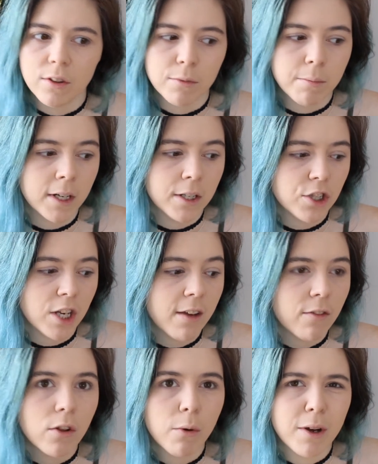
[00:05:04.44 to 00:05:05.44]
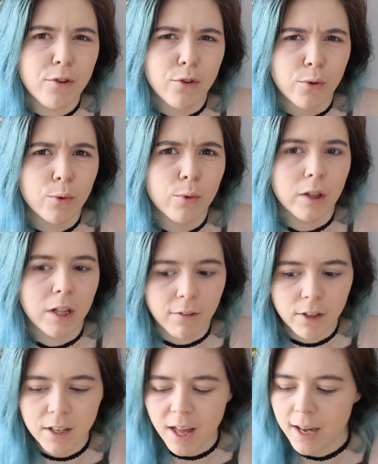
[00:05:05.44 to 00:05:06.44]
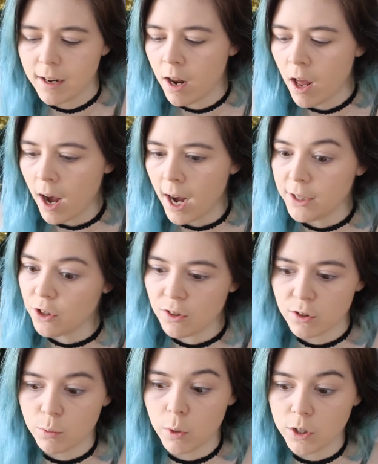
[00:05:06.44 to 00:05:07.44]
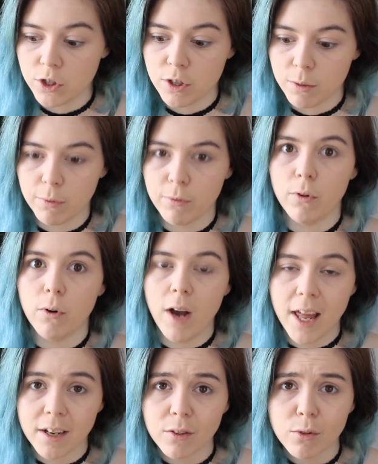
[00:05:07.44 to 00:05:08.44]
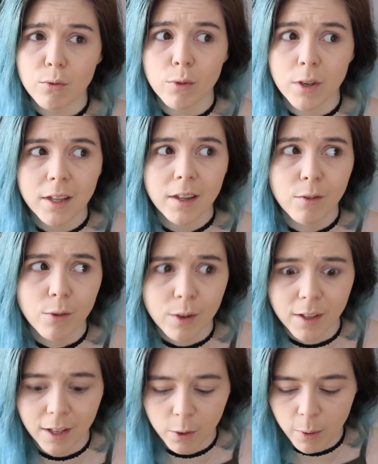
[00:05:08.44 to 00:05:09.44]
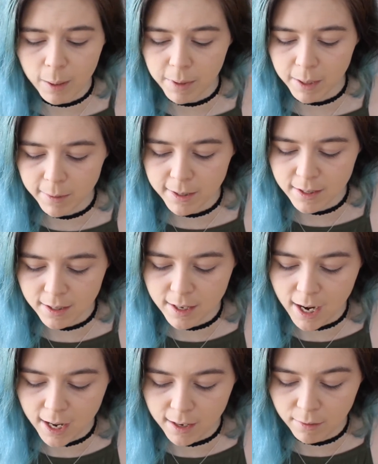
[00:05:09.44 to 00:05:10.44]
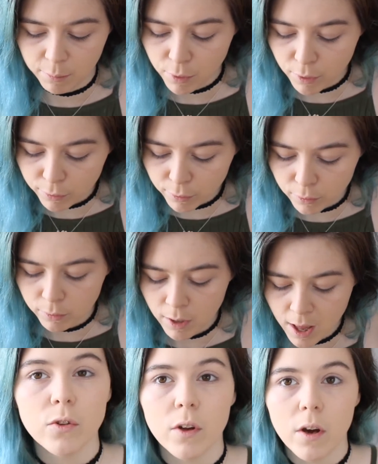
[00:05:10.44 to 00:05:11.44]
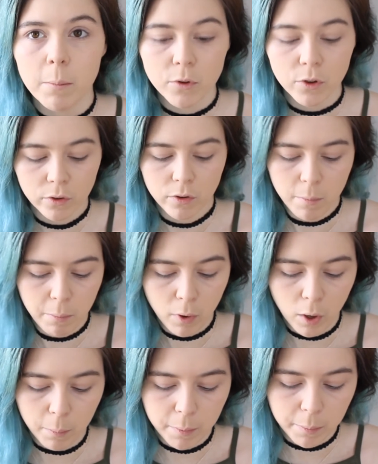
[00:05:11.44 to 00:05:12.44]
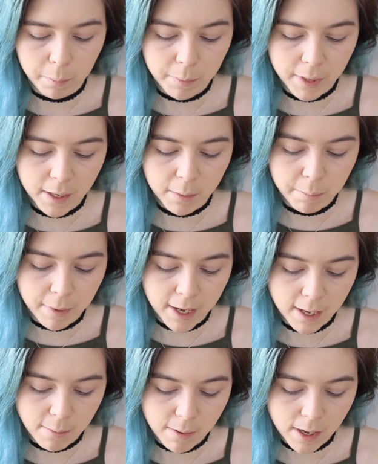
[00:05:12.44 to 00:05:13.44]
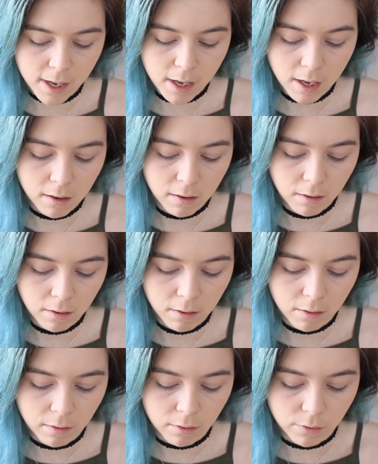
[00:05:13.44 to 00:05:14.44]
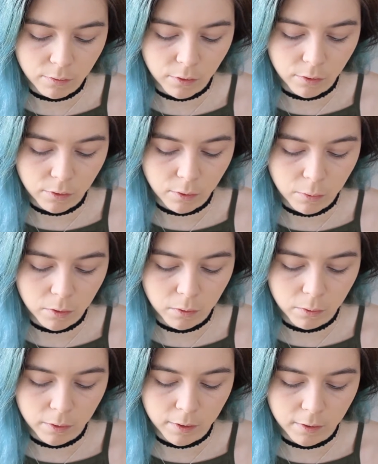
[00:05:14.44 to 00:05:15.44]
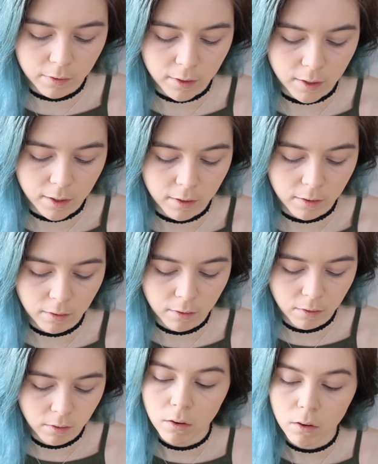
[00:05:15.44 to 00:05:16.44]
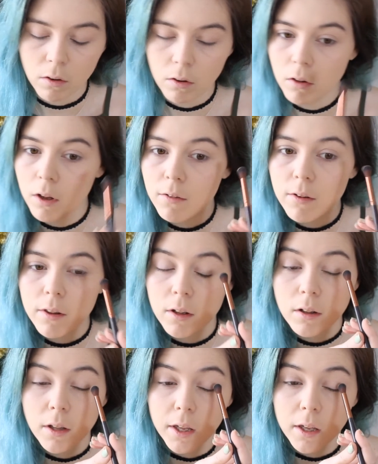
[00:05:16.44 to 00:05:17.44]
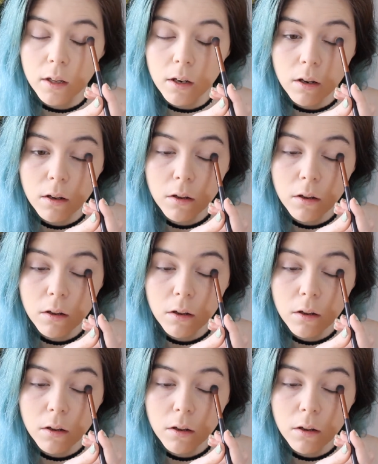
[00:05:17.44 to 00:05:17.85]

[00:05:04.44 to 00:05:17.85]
this much, even though I do love it, and I just swatched it before and it's really quite pigmented and beautiful. So I'm just gonna pop Big Baby, this feels so awkward in his hand, all over the lid.